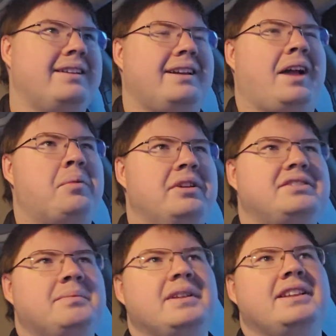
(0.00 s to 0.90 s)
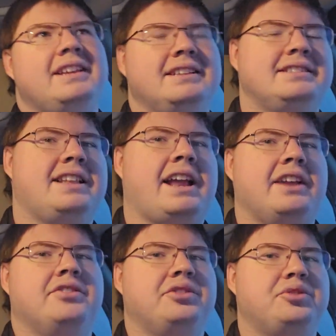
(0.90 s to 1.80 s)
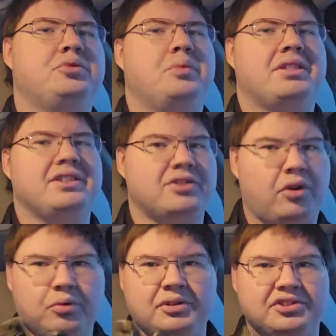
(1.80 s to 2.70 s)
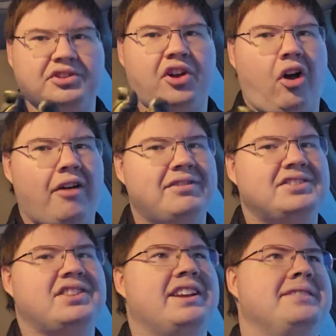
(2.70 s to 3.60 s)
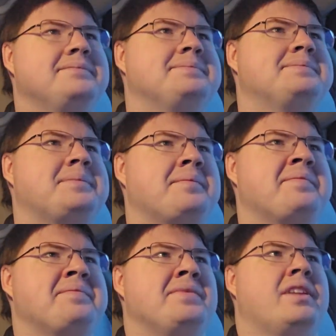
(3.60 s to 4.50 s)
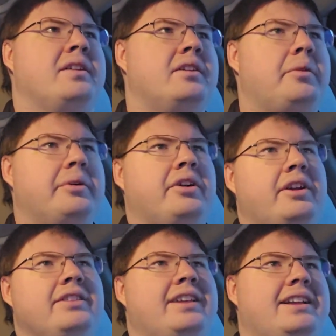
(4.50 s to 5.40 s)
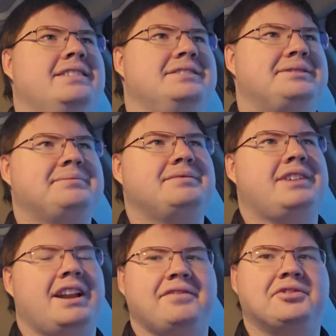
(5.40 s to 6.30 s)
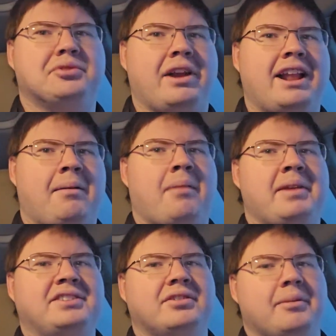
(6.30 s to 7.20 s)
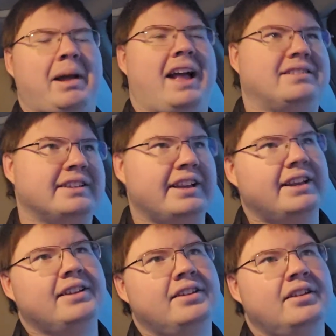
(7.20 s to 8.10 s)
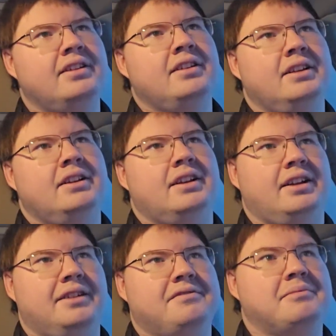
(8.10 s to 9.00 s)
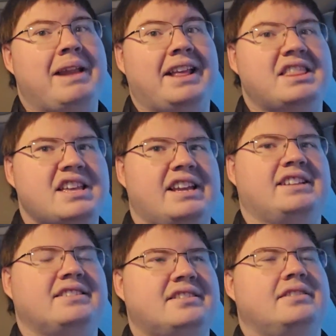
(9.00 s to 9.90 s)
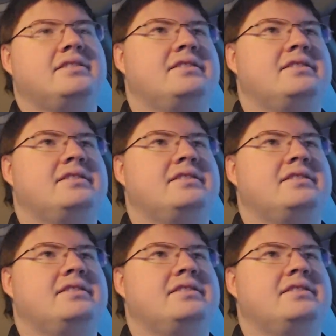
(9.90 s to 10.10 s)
I wanted something easy that I could do with this whole return to office thing going on that is kind of draining my mental capacity for many things.